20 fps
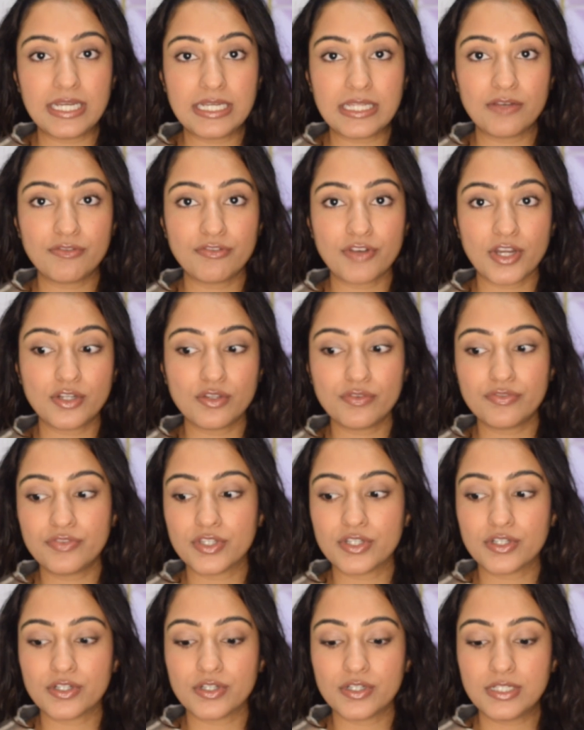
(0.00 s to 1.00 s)
in front of
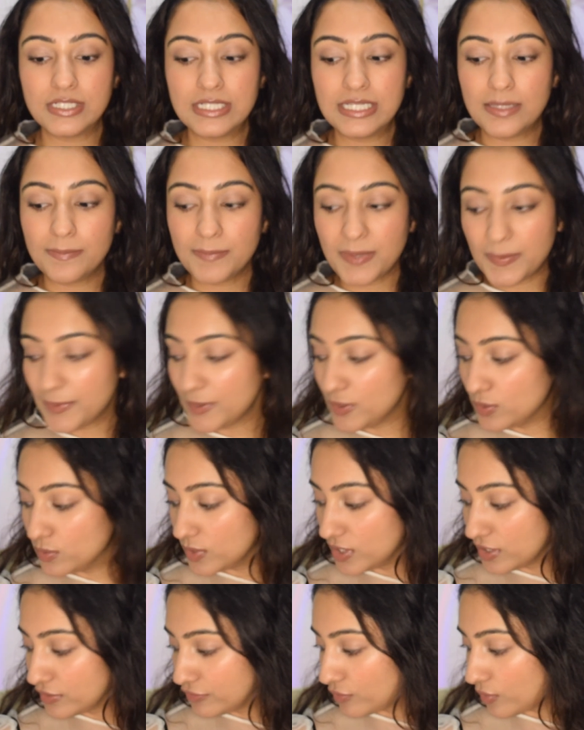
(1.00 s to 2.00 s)
the people who
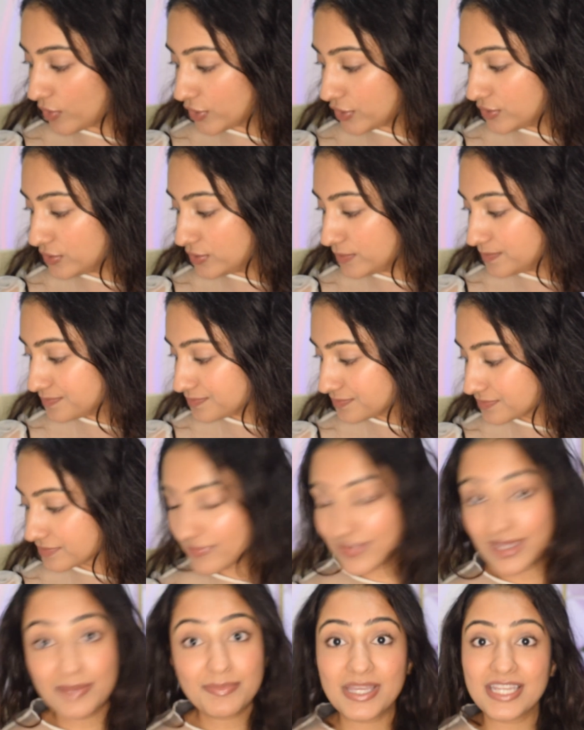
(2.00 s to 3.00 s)
work for you.
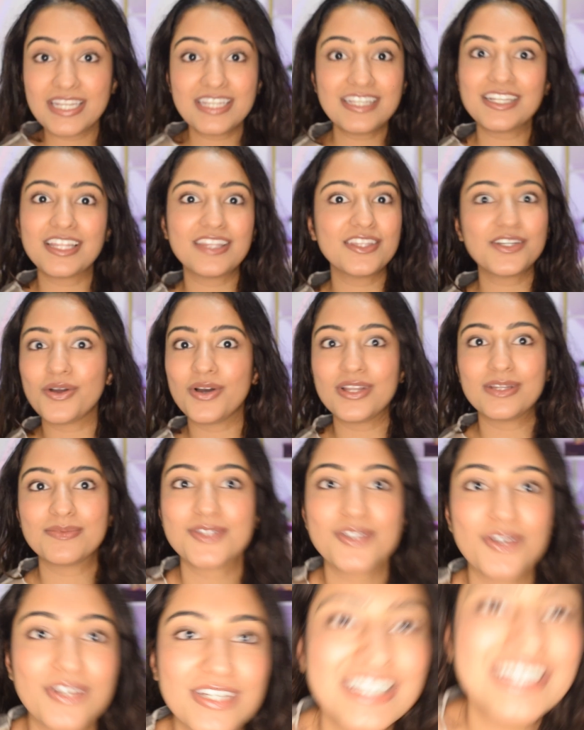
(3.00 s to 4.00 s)
I'm getting another call, I'm sorry.